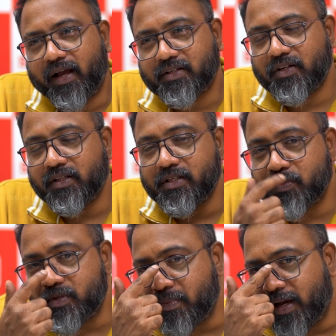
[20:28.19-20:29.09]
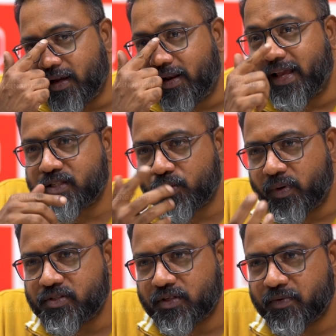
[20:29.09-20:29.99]
Actually, this was my next
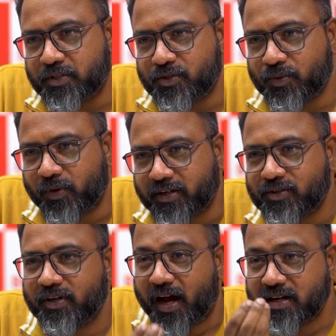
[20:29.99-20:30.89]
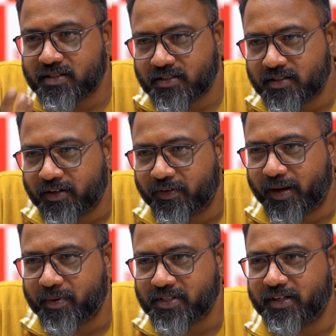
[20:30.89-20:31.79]
question, which you actually answered
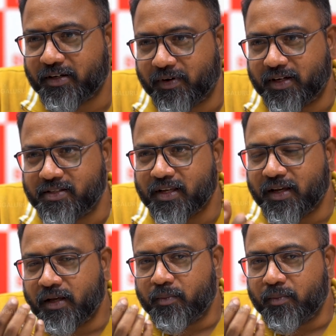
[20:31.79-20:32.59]
very much in advance.